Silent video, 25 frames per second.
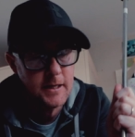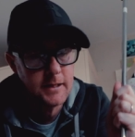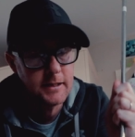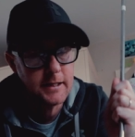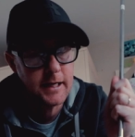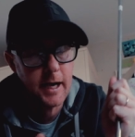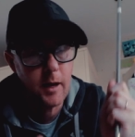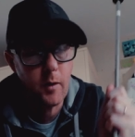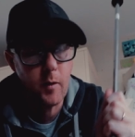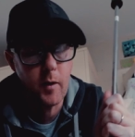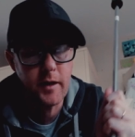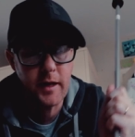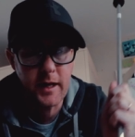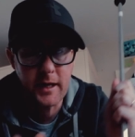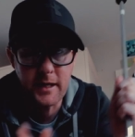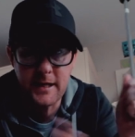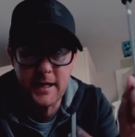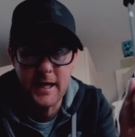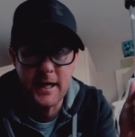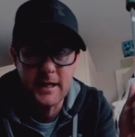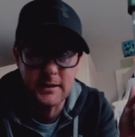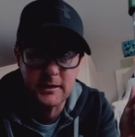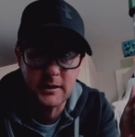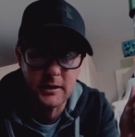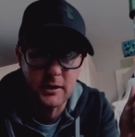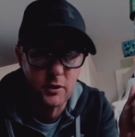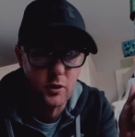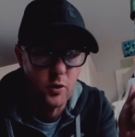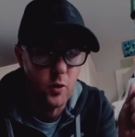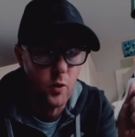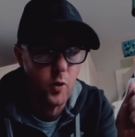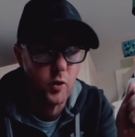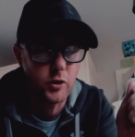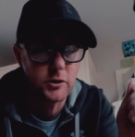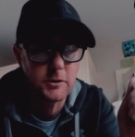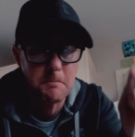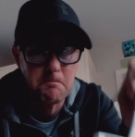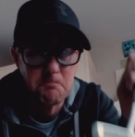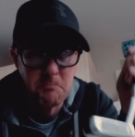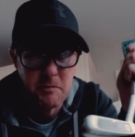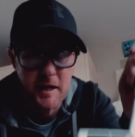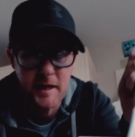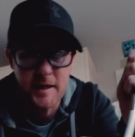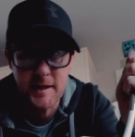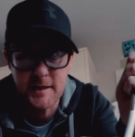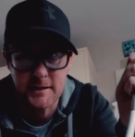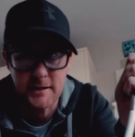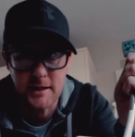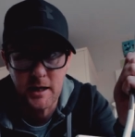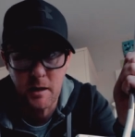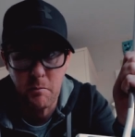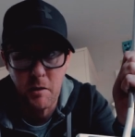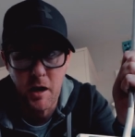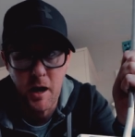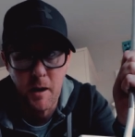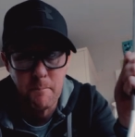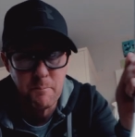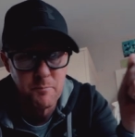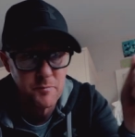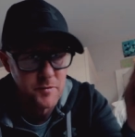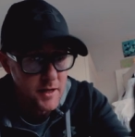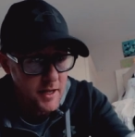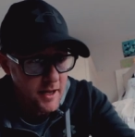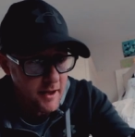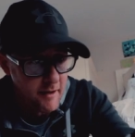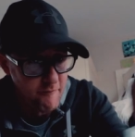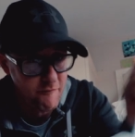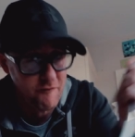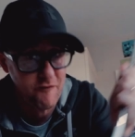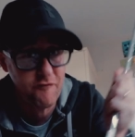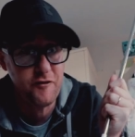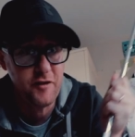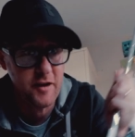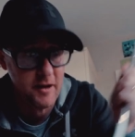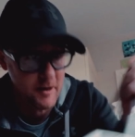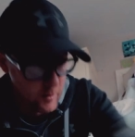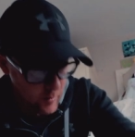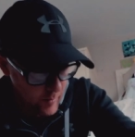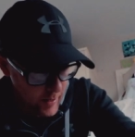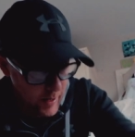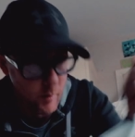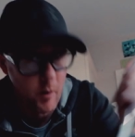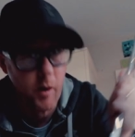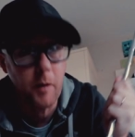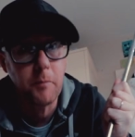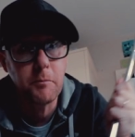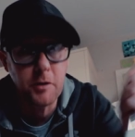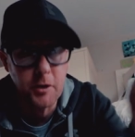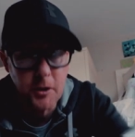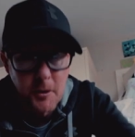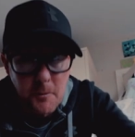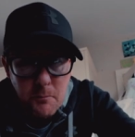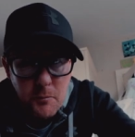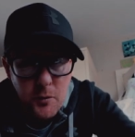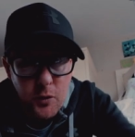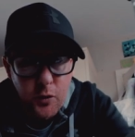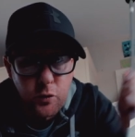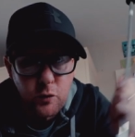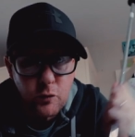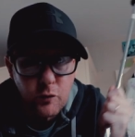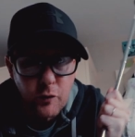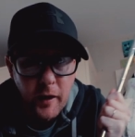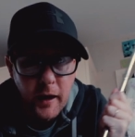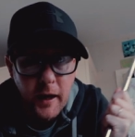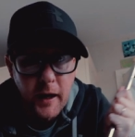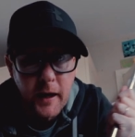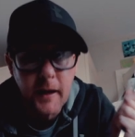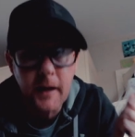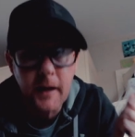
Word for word: to how I then get to the course, pick this club up, and feel how I'm gonna move it.